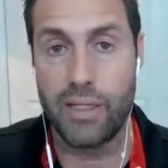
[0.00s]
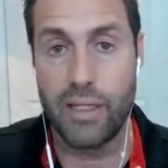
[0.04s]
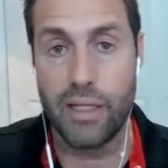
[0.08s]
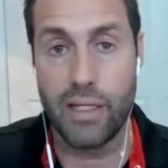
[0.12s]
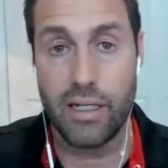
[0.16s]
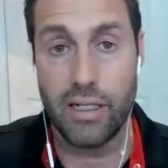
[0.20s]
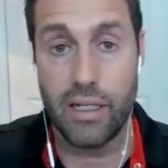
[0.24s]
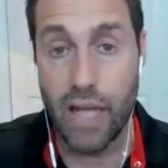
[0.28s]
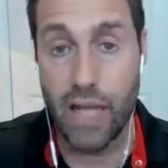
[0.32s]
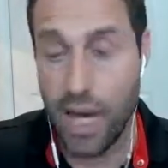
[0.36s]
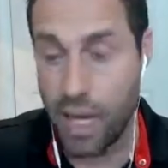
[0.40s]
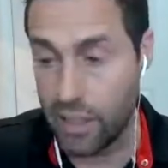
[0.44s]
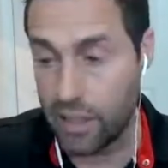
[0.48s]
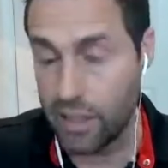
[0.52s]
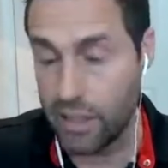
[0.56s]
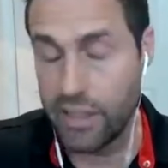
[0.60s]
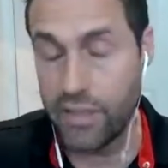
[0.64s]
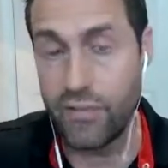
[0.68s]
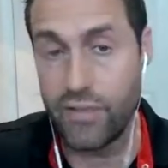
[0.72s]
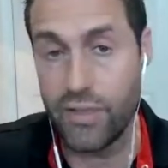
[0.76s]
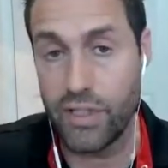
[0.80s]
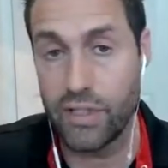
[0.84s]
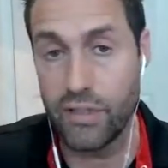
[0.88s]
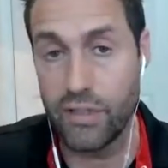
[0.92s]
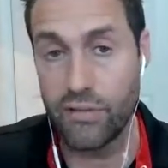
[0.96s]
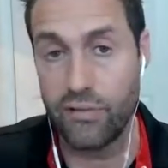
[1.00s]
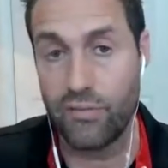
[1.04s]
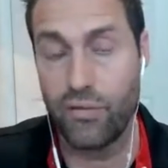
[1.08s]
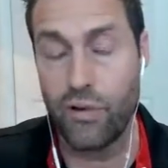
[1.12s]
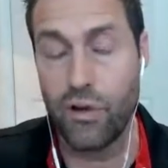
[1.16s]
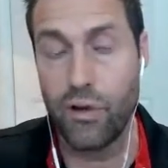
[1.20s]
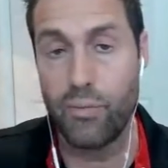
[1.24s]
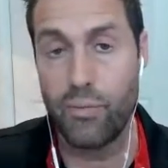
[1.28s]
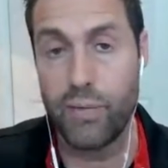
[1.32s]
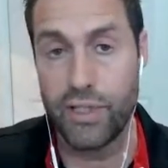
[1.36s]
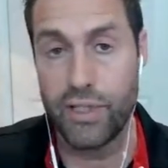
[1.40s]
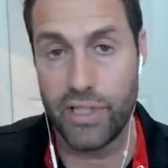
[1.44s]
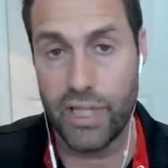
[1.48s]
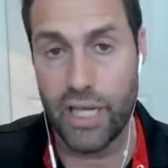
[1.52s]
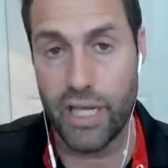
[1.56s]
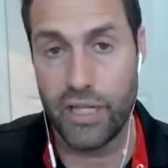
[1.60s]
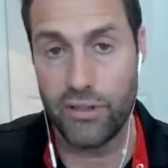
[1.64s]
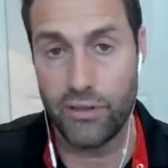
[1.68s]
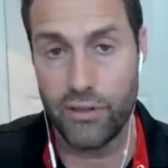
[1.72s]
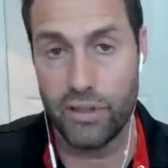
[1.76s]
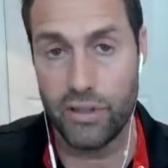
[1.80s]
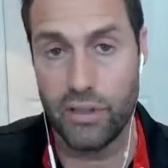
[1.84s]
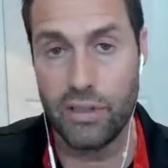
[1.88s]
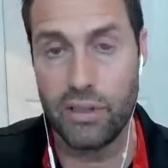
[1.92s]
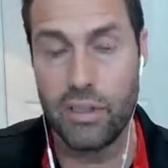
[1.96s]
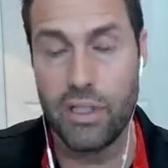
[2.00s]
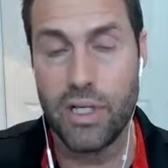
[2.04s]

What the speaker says: not live to your full potential.